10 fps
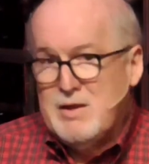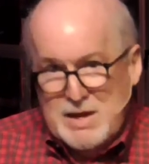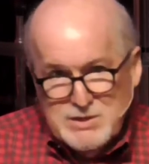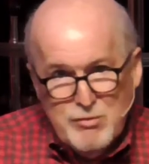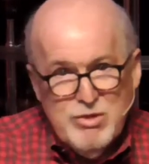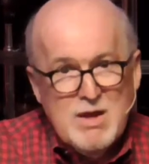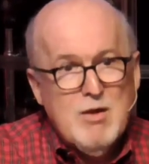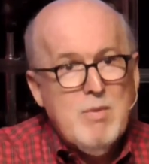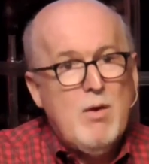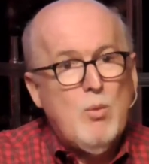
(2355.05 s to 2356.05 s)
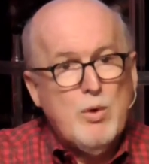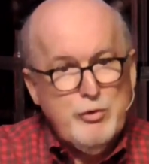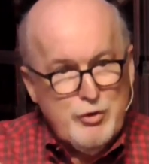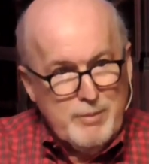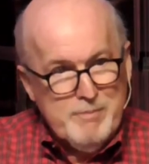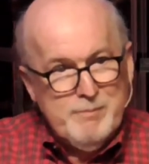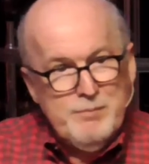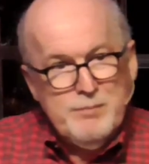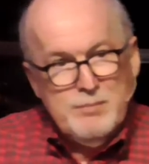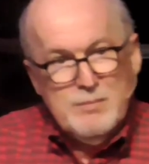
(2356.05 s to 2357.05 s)
As you think about worship,
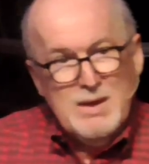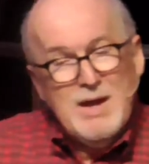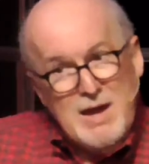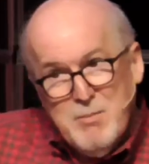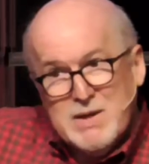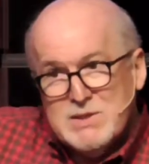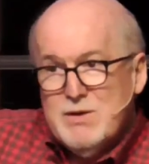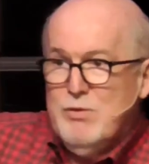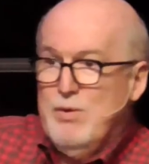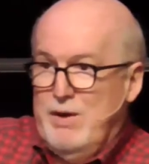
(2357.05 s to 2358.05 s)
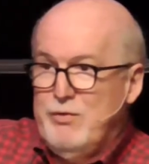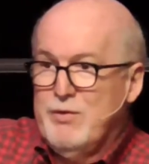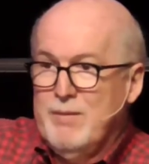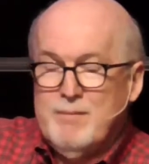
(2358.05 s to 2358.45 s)
He must increase.